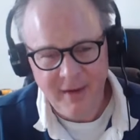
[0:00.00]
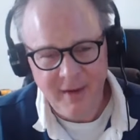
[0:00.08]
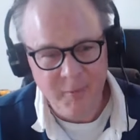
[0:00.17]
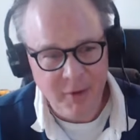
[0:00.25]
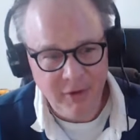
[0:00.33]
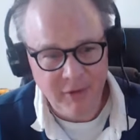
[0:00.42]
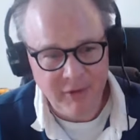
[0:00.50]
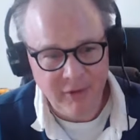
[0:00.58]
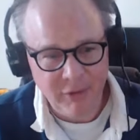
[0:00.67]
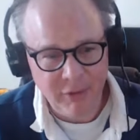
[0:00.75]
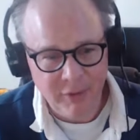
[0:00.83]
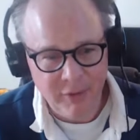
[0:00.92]
music
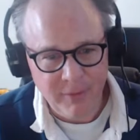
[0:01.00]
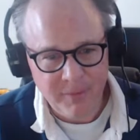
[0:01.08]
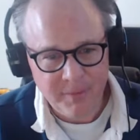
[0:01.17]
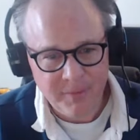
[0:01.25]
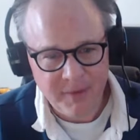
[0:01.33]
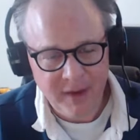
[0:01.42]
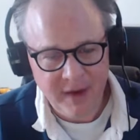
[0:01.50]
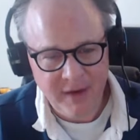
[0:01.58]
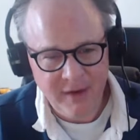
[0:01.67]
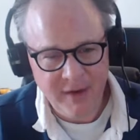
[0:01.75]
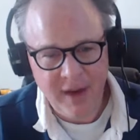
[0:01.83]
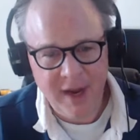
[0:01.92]
through,
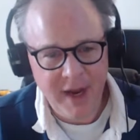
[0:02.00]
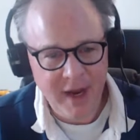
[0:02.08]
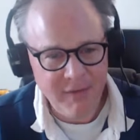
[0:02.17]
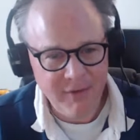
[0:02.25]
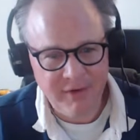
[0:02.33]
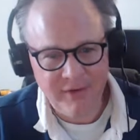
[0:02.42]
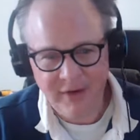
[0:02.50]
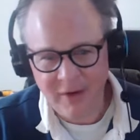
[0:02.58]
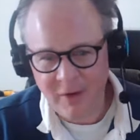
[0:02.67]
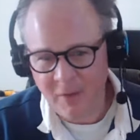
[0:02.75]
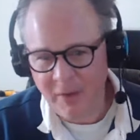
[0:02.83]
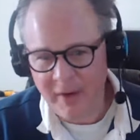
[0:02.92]
and every
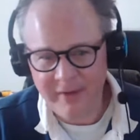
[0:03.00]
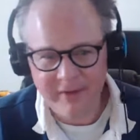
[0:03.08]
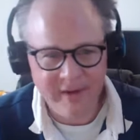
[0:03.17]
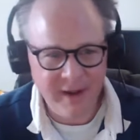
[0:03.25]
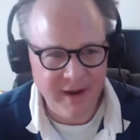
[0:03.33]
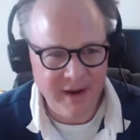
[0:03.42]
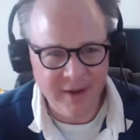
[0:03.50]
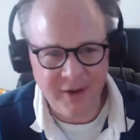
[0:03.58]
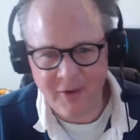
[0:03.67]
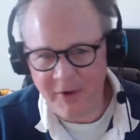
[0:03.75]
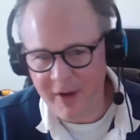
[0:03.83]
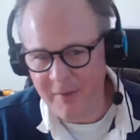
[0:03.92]
single one's got an
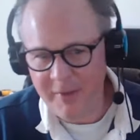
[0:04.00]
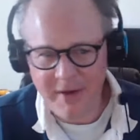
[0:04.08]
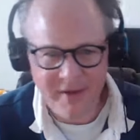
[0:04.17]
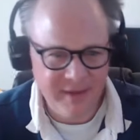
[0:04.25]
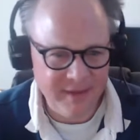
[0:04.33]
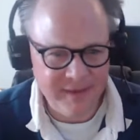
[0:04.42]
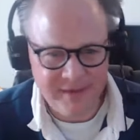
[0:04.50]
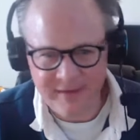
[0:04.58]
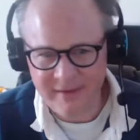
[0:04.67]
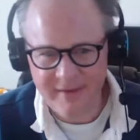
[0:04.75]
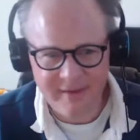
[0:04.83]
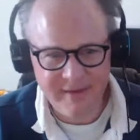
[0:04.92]
agreement
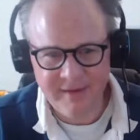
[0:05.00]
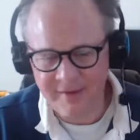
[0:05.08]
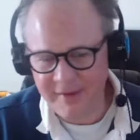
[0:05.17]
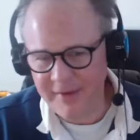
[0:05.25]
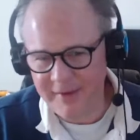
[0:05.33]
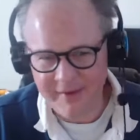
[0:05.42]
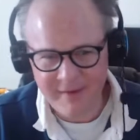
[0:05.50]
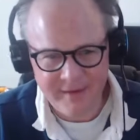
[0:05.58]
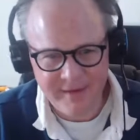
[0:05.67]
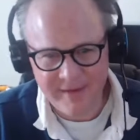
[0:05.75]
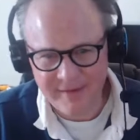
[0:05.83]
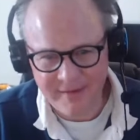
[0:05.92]

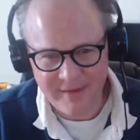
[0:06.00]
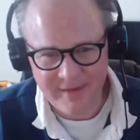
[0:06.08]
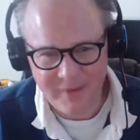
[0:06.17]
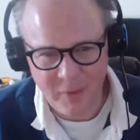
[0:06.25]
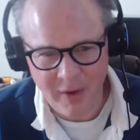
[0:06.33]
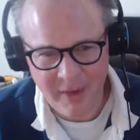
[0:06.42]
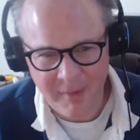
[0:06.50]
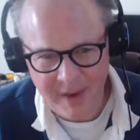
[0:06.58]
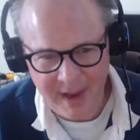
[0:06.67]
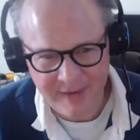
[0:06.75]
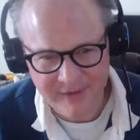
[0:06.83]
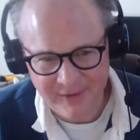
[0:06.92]
and where are the
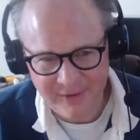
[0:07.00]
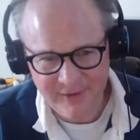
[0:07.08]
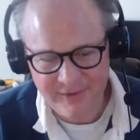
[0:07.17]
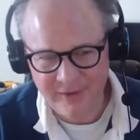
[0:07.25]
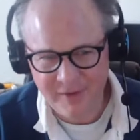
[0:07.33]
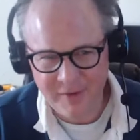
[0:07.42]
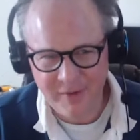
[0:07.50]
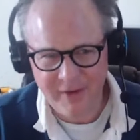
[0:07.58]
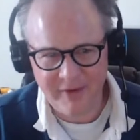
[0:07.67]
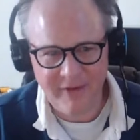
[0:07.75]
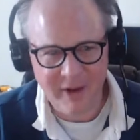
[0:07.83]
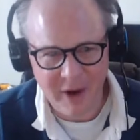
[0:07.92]
masters and
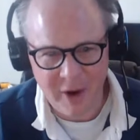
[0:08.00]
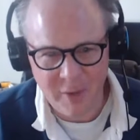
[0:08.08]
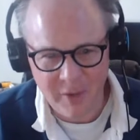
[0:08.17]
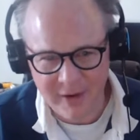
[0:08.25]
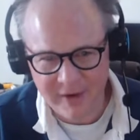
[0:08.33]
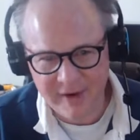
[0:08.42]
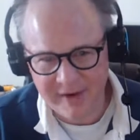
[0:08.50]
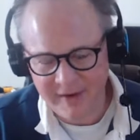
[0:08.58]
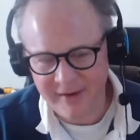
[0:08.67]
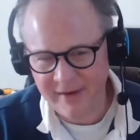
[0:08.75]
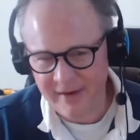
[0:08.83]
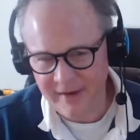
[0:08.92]
where's the artwork
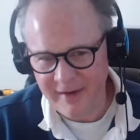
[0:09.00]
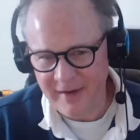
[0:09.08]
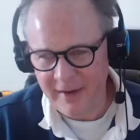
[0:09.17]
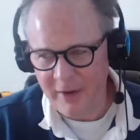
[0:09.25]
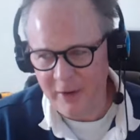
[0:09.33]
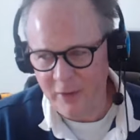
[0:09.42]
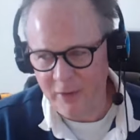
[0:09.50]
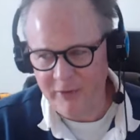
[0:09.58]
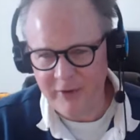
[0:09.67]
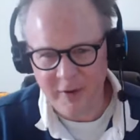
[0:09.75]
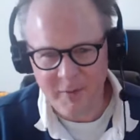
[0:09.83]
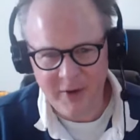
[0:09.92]
and who's
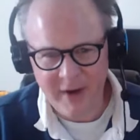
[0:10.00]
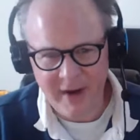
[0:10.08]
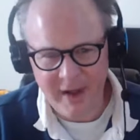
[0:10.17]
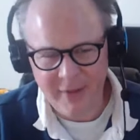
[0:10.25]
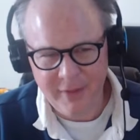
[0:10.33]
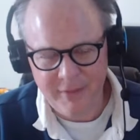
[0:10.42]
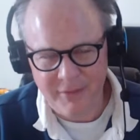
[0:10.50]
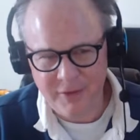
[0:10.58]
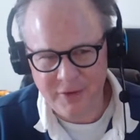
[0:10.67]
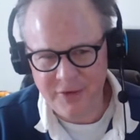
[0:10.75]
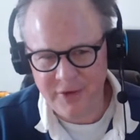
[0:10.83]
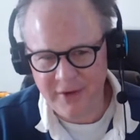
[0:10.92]
going to put it out in the
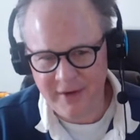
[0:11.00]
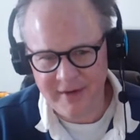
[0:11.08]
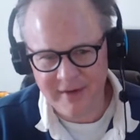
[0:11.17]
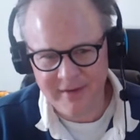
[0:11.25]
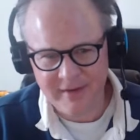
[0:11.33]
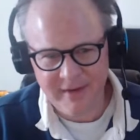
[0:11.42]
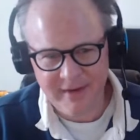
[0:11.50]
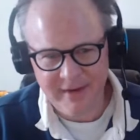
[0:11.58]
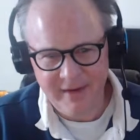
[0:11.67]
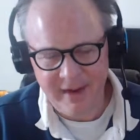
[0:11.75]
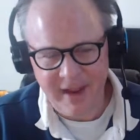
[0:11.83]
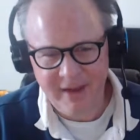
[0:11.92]
future and
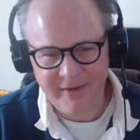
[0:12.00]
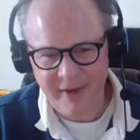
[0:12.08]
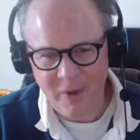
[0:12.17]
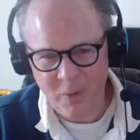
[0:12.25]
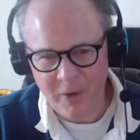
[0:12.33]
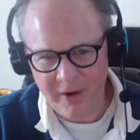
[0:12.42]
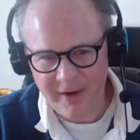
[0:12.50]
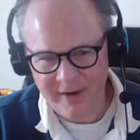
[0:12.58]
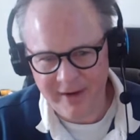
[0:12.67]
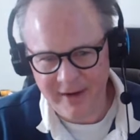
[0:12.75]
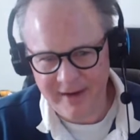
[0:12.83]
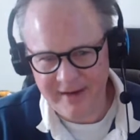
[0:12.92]
how's that work,
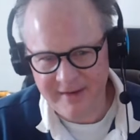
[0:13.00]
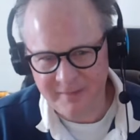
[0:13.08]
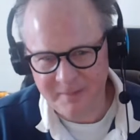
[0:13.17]
right?